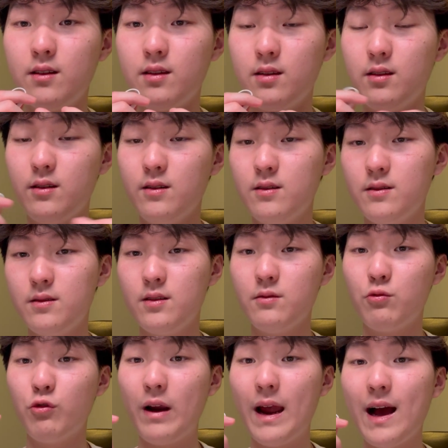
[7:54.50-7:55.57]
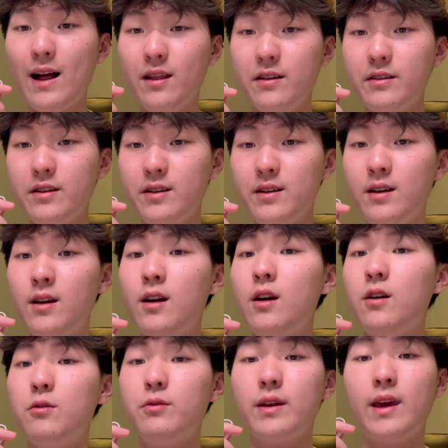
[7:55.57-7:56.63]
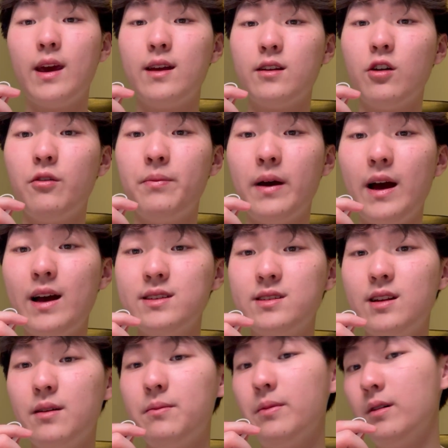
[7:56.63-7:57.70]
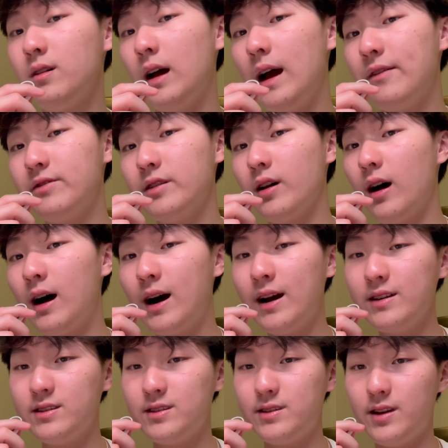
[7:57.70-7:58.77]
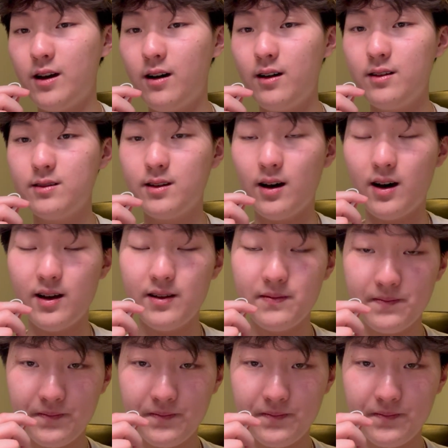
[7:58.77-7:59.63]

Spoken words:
the reality. We can't go past that. But after Einstein